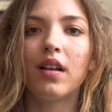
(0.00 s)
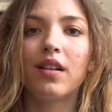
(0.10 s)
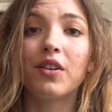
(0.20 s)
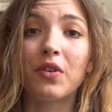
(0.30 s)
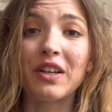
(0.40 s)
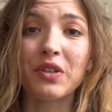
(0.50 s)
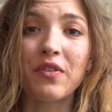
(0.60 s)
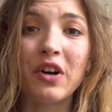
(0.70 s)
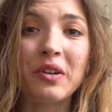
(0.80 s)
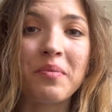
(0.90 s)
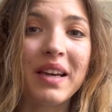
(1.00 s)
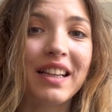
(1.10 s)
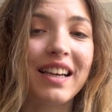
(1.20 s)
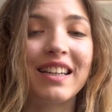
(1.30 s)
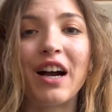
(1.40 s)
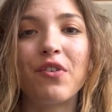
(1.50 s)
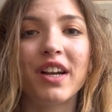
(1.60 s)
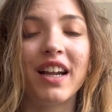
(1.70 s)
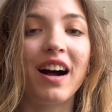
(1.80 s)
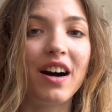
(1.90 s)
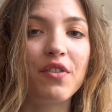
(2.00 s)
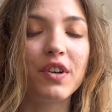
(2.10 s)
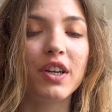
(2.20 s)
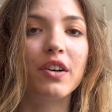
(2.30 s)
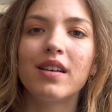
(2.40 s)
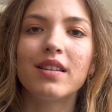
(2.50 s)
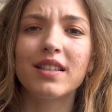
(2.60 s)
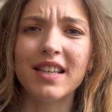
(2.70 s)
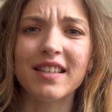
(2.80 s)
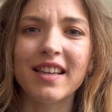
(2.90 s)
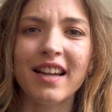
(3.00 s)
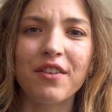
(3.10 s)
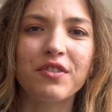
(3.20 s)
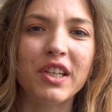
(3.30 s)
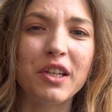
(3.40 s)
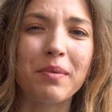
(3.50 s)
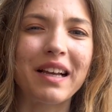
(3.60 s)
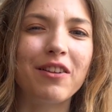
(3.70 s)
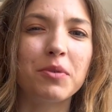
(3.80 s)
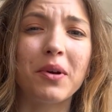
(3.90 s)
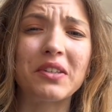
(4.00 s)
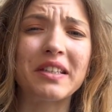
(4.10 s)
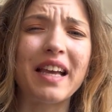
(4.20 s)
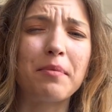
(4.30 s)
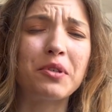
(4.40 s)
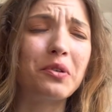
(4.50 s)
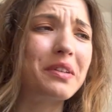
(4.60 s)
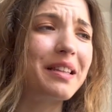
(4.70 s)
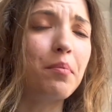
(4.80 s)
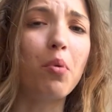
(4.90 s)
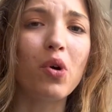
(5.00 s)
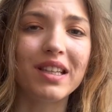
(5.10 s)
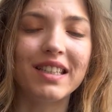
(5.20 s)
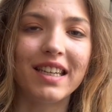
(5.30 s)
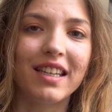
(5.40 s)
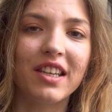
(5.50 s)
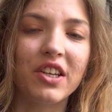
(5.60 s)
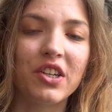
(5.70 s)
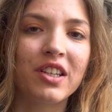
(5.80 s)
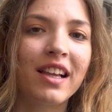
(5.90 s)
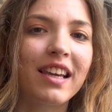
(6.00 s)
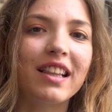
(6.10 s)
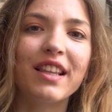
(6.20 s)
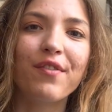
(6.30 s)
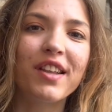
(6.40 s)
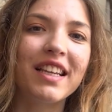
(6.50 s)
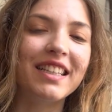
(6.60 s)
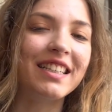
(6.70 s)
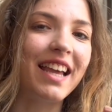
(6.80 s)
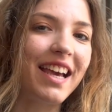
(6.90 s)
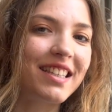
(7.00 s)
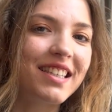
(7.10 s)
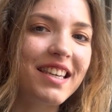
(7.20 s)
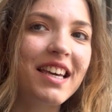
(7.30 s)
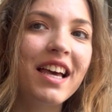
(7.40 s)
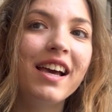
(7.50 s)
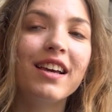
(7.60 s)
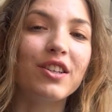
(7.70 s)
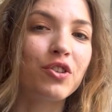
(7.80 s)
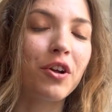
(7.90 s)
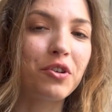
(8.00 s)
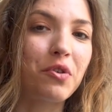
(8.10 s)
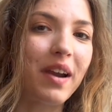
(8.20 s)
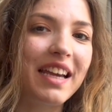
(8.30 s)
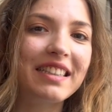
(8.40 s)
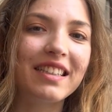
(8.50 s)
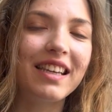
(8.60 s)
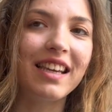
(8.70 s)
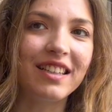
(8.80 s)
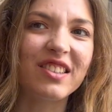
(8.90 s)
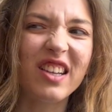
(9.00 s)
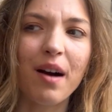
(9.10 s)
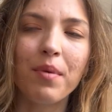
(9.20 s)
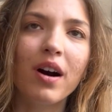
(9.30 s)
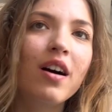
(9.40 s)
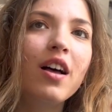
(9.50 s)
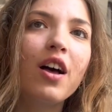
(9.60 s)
Alright, so I've gotten back like an hour and a half ago. Since then I've changed my clothes because it's absolutely boiling in here. Like, living in an attic is not great in summer